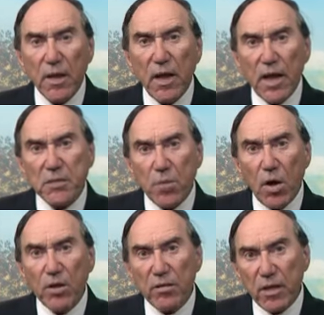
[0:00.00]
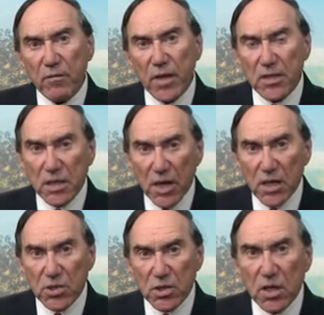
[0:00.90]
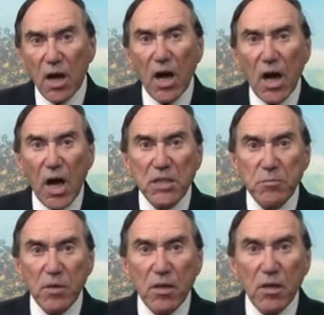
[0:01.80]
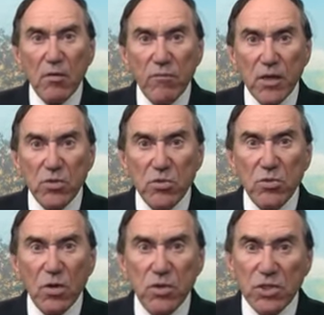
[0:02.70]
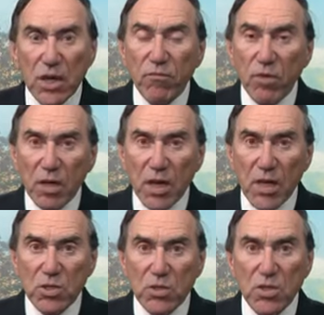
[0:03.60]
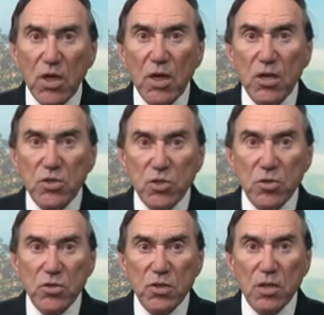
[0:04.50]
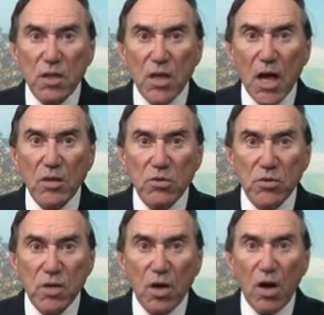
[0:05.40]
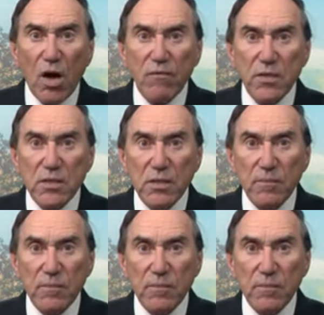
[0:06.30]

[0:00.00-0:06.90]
As part of the investigation, hospital officials on several occasions searched the doctor's office.